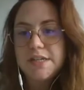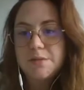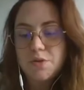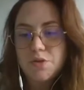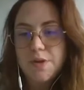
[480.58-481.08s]

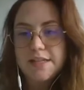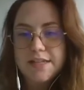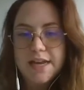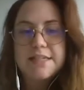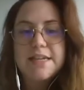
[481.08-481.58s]
demonstrate
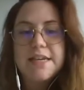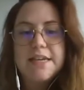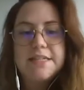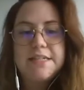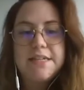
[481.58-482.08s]
that
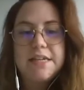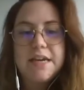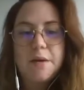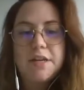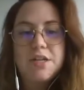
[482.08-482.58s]

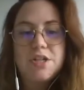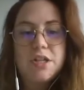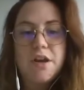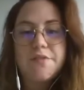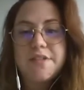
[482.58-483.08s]
the
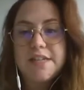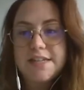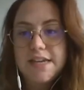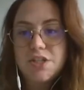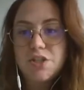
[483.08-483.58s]
carbonation of
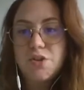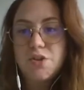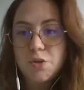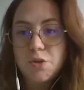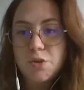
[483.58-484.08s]
CSH
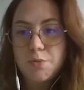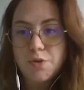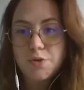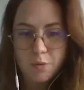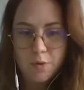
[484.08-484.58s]
don't
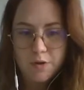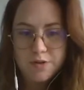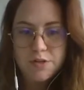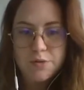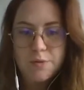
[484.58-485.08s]
produce brown
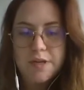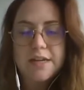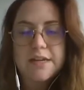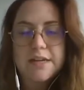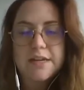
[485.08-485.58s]
water
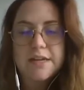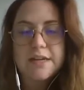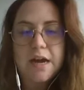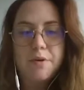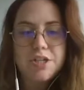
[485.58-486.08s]
during
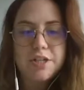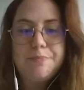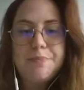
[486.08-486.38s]
carbonation.